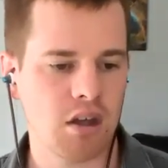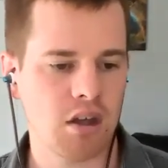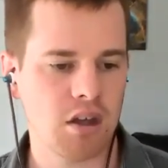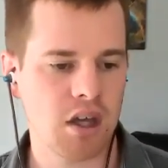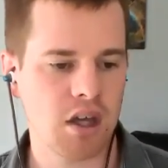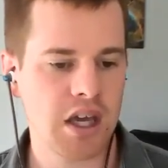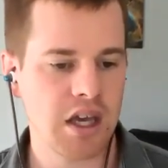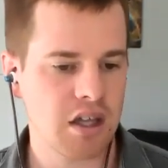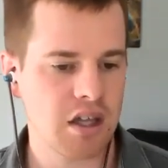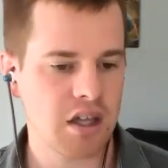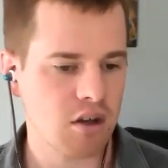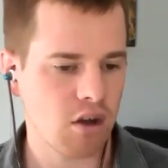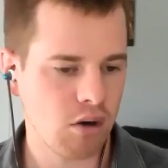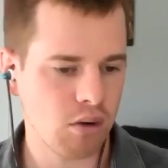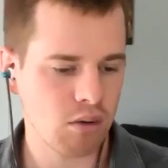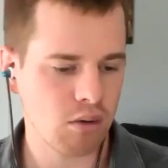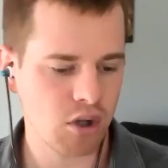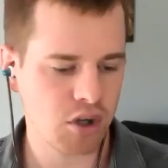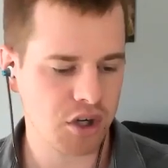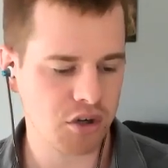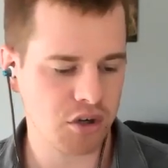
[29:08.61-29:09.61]
And oh,
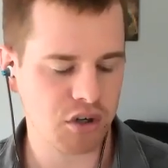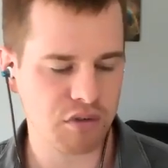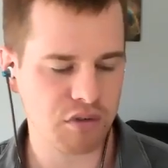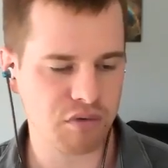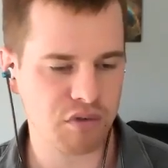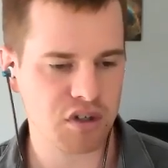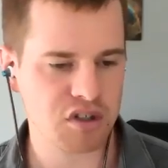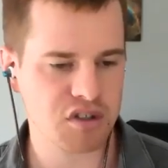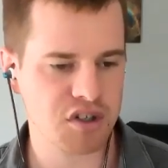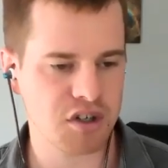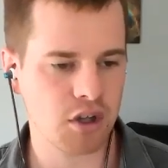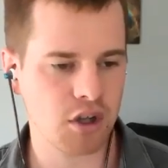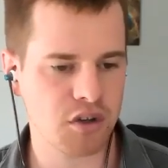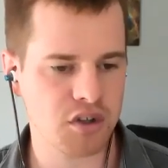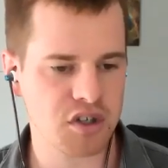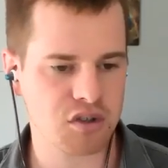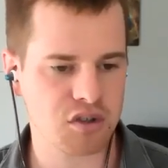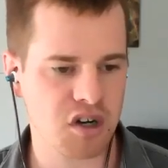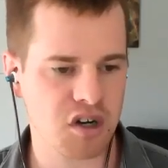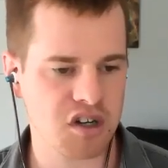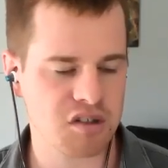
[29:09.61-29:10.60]
look, you're deficient in all these
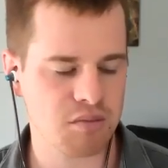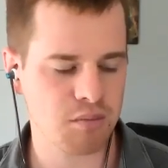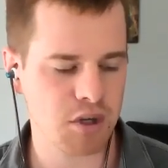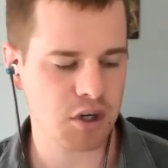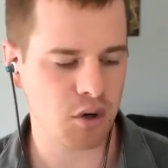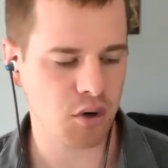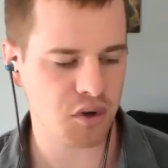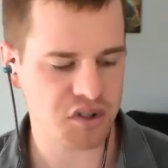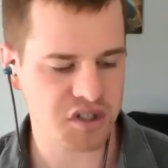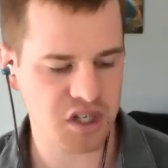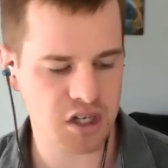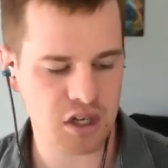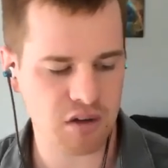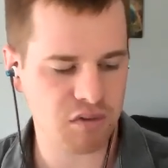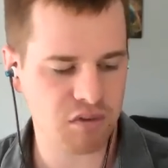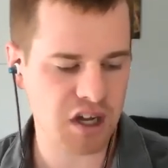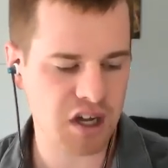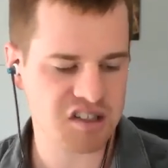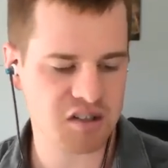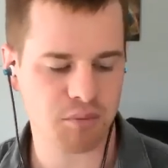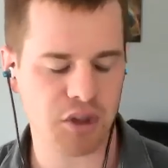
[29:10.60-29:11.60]
trace minerals, and you've
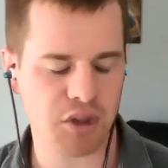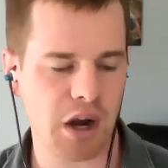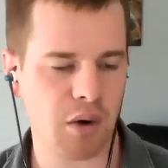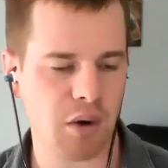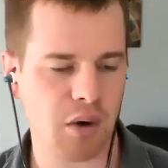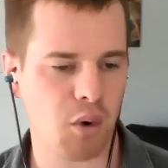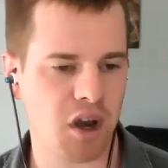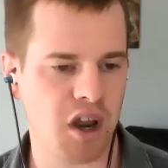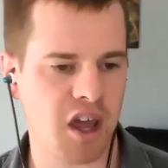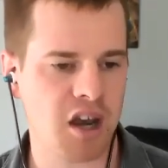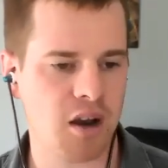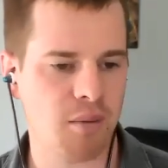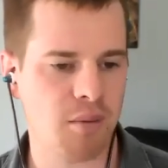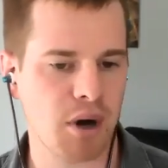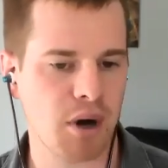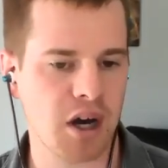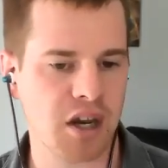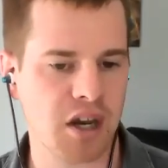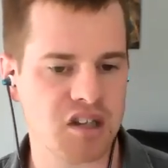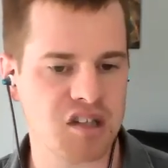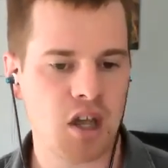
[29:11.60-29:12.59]
got some thyroid
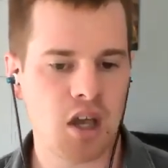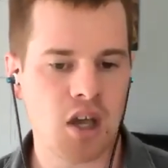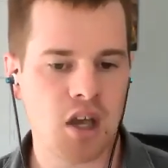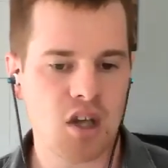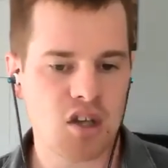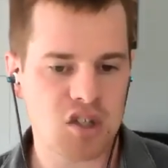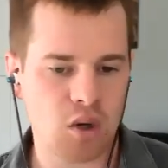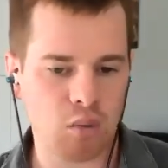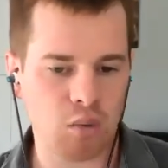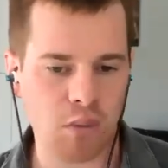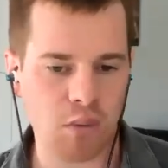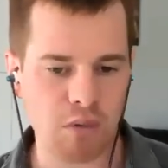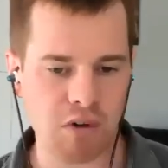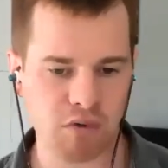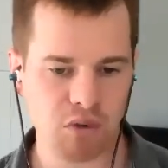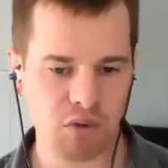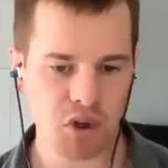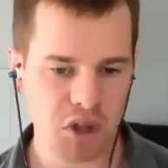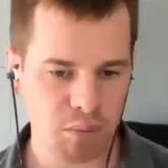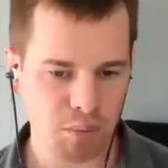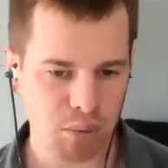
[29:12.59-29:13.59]
antibodies. So when we
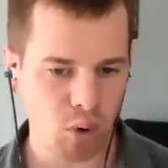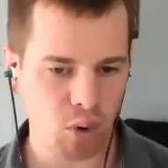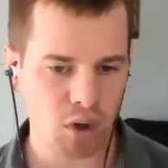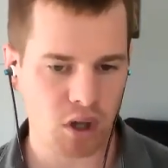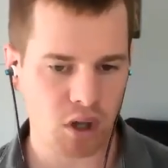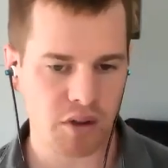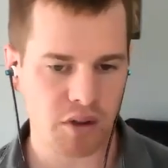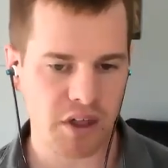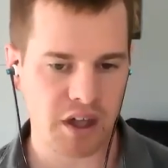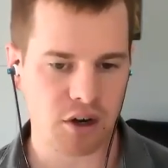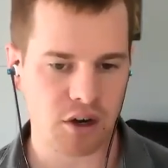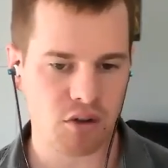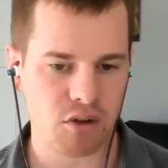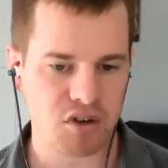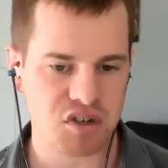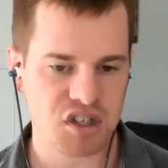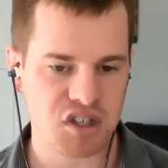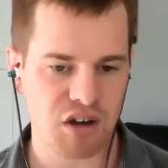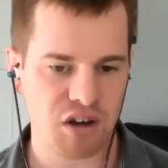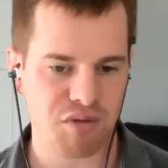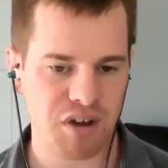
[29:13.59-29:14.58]
really pull all that other
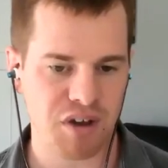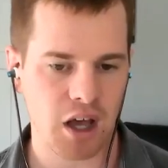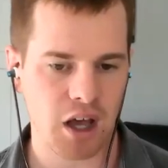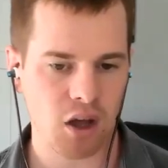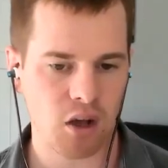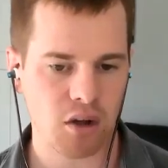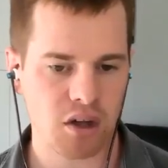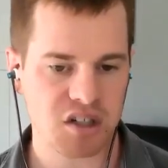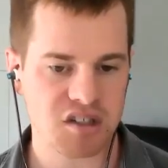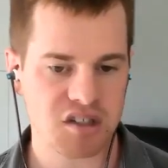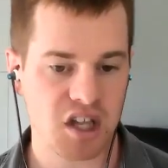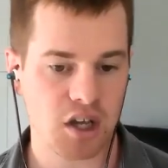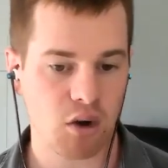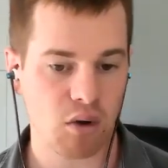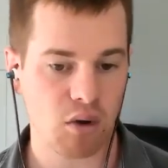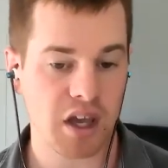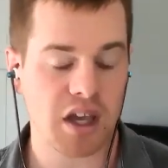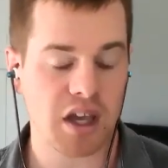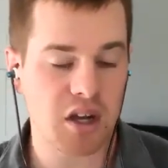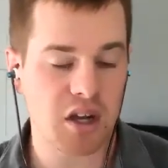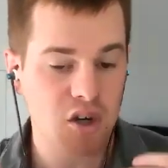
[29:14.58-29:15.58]
stuff out, it's like,
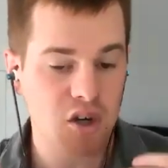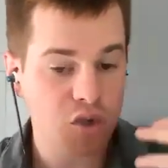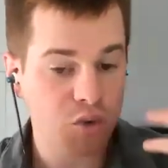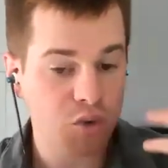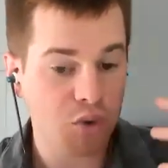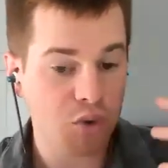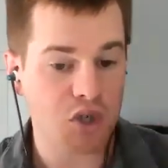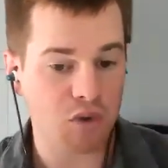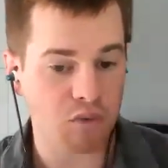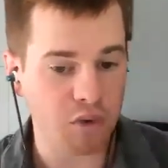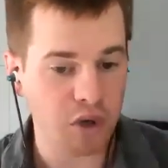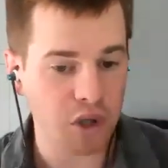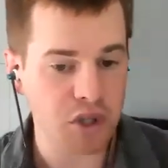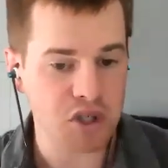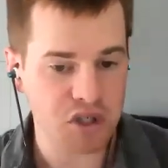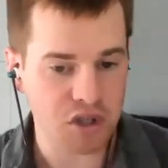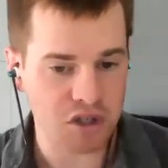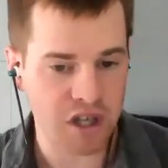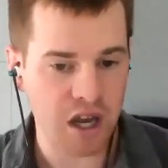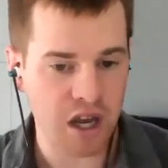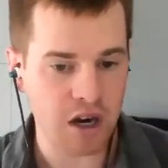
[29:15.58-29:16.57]
okay, here's what you really
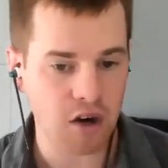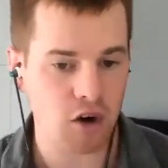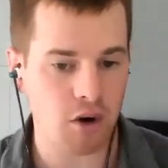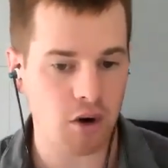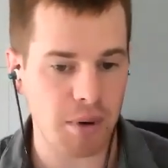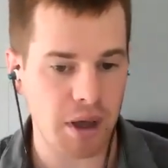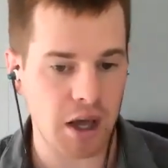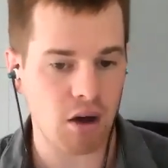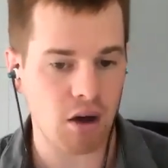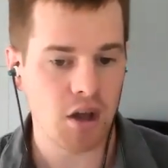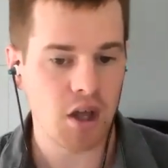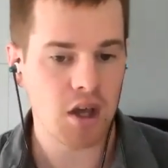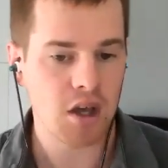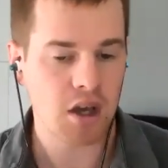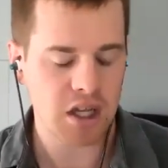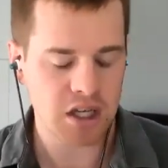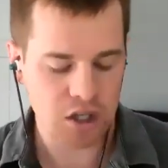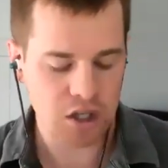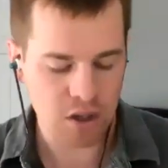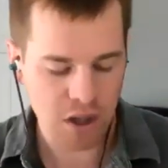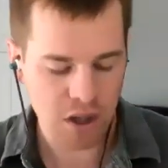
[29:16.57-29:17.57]
should care about.
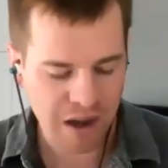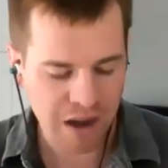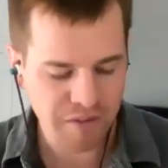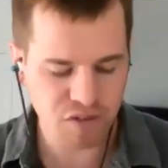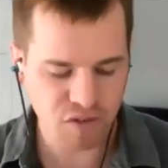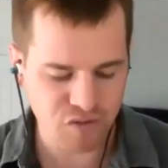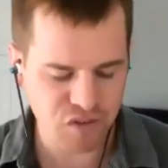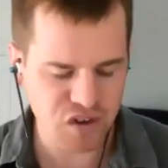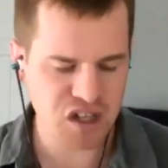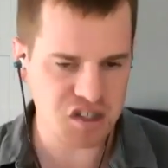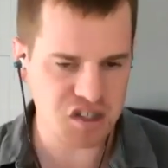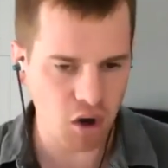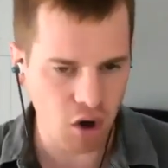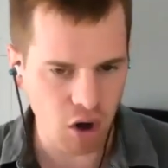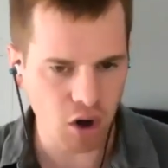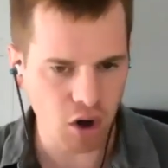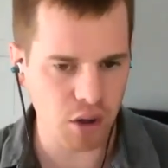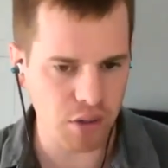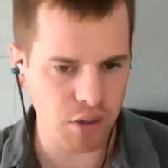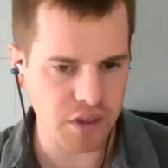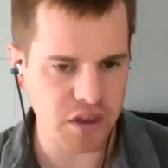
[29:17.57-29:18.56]
And you have to fix
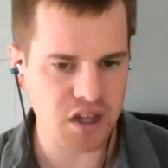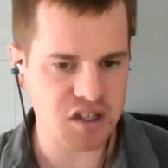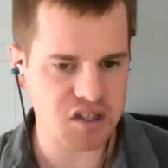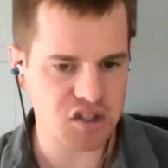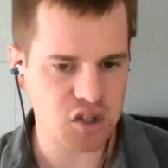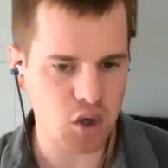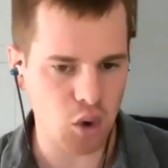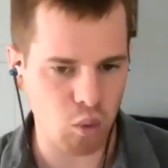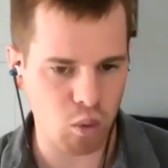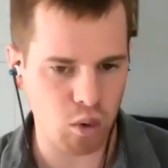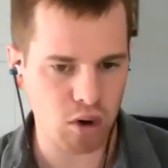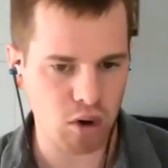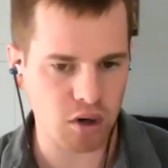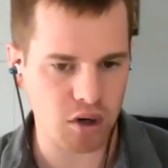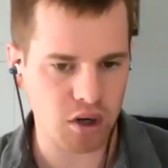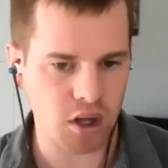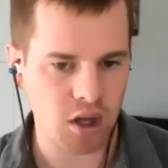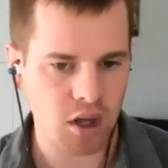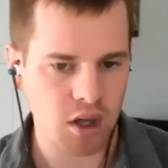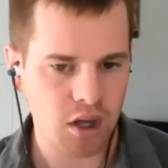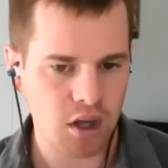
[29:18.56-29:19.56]
all this to work
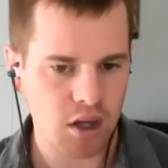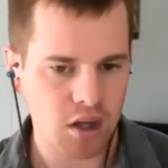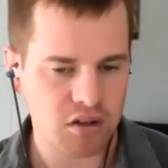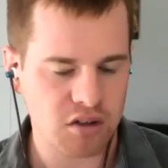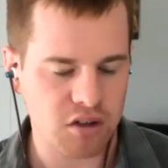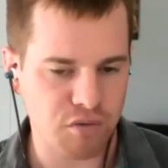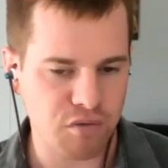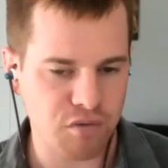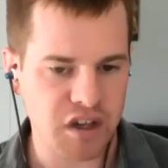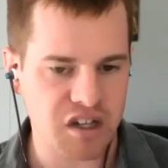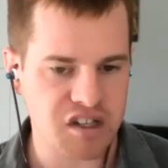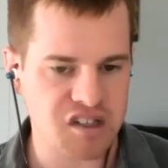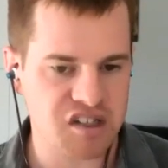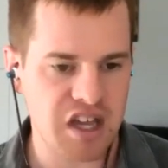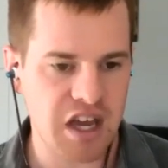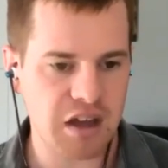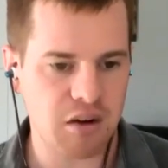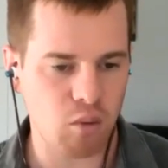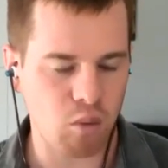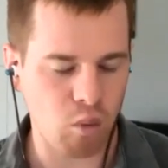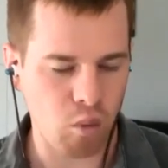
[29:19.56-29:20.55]
to fix
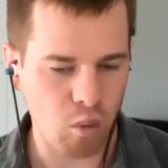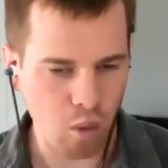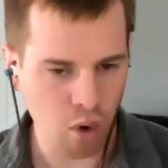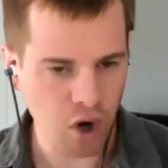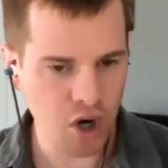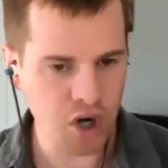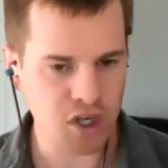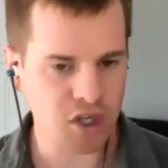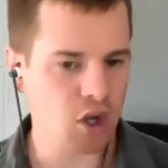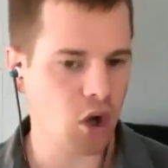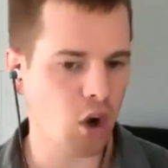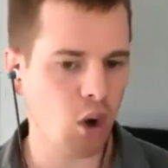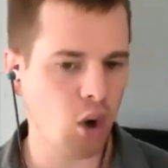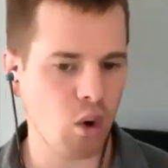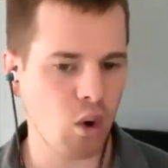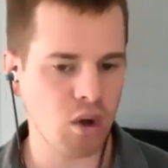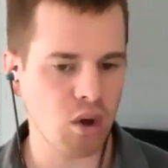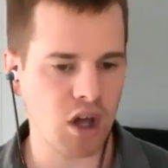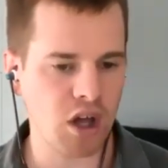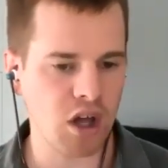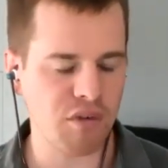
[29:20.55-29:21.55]
that one
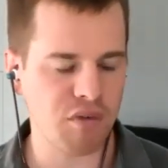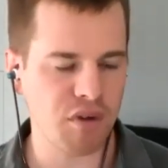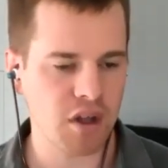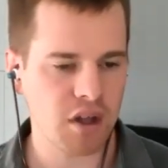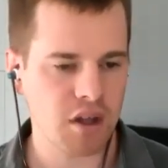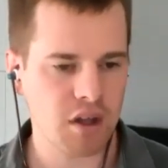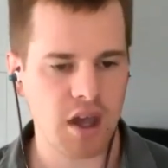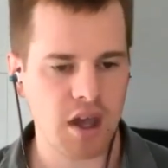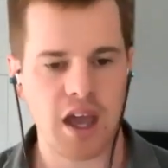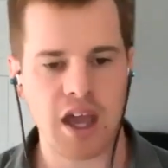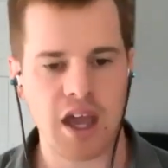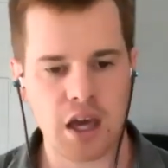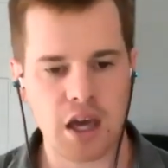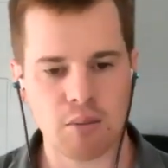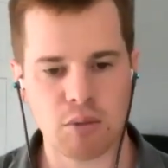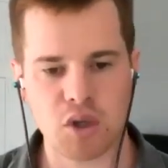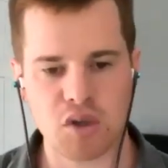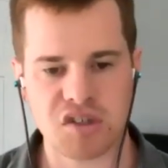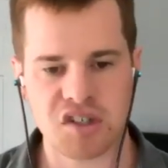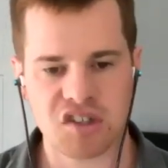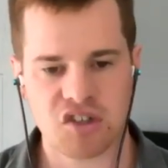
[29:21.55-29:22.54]
goal of, hey, I'm
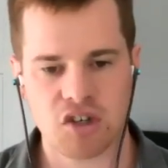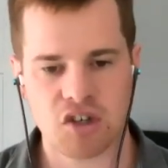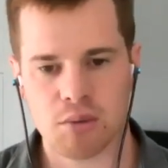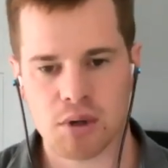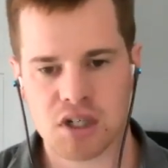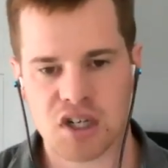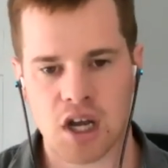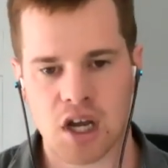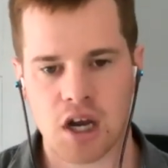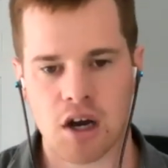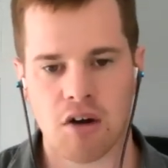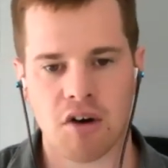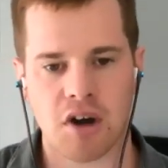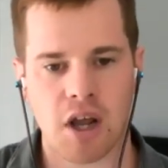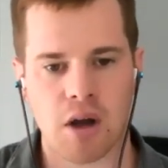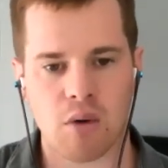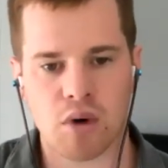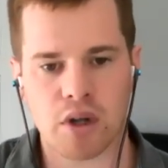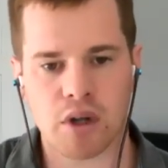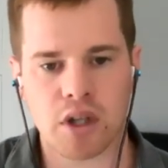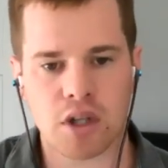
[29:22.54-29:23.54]
losing too much hair and I
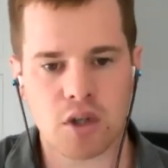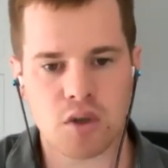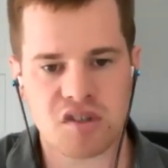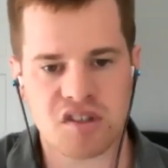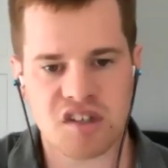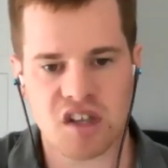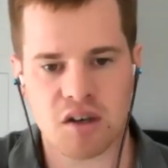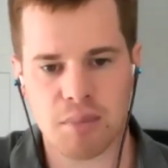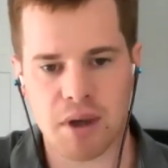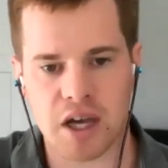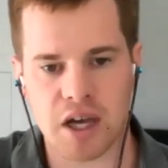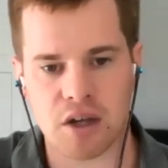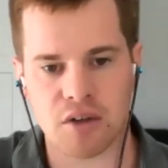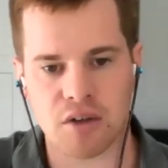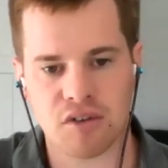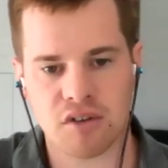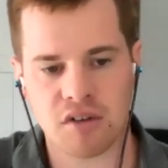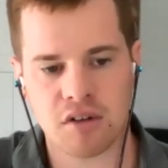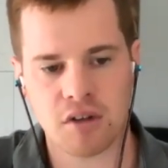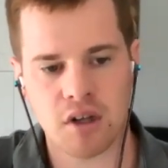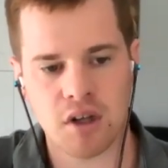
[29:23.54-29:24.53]
want to lose ten
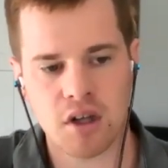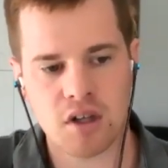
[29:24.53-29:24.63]
pounds.